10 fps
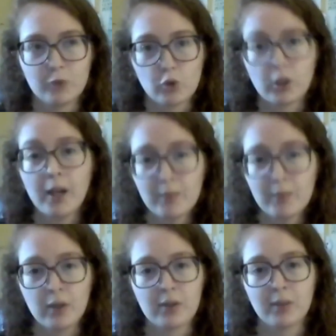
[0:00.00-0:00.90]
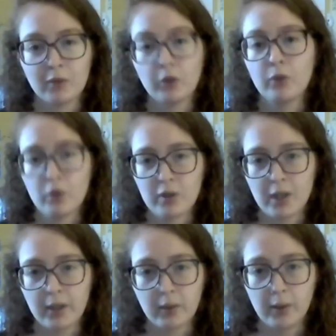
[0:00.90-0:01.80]
come to those conclusions
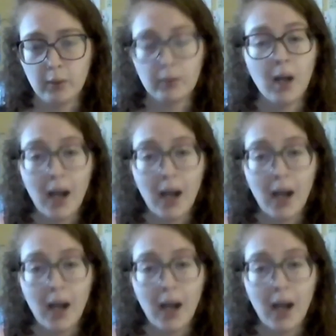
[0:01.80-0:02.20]
on their own.